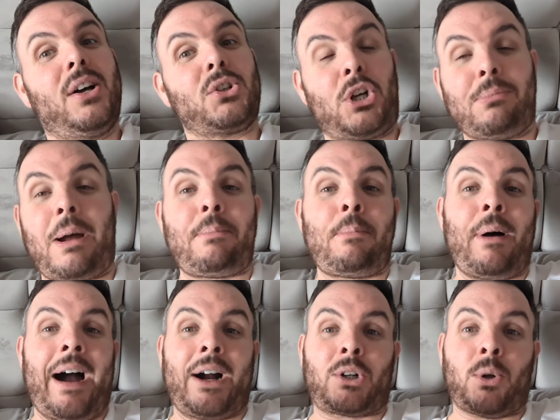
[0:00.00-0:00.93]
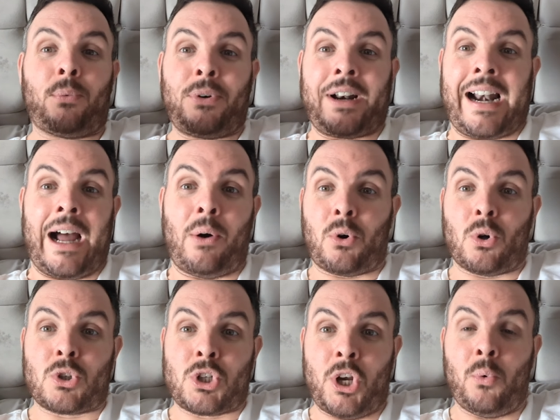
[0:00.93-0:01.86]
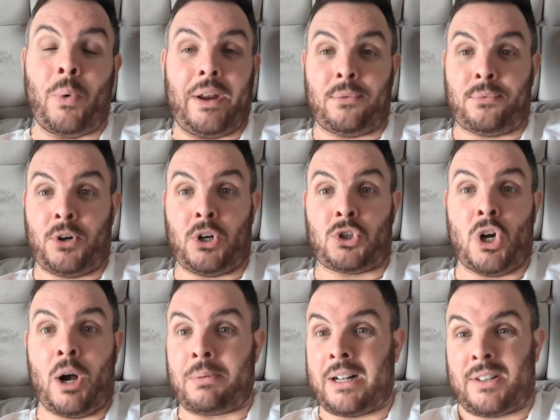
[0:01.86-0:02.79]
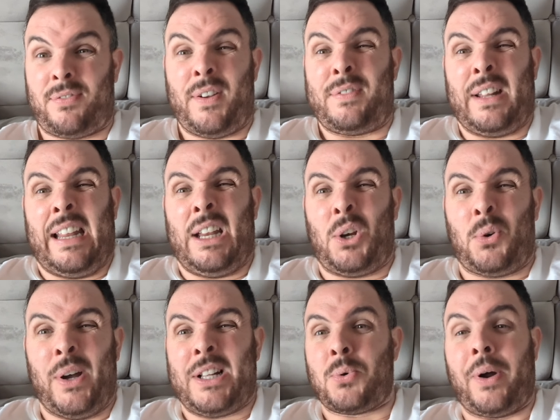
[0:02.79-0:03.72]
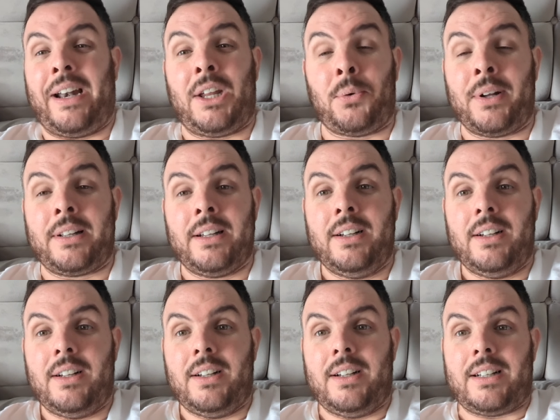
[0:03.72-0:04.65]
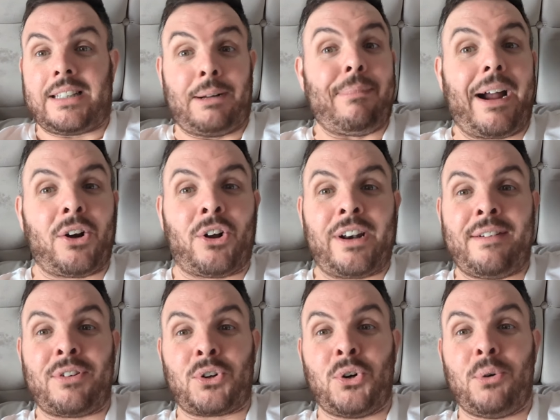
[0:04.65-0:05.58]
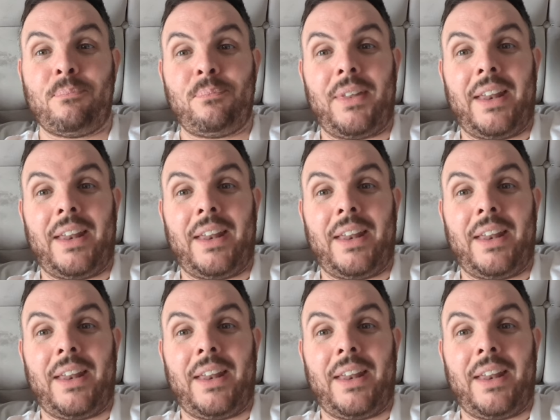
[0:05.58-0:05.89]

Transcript: so you might be parked up for an hour or two waiting for a job. That's 15 quid, 20 quid. That might not never come.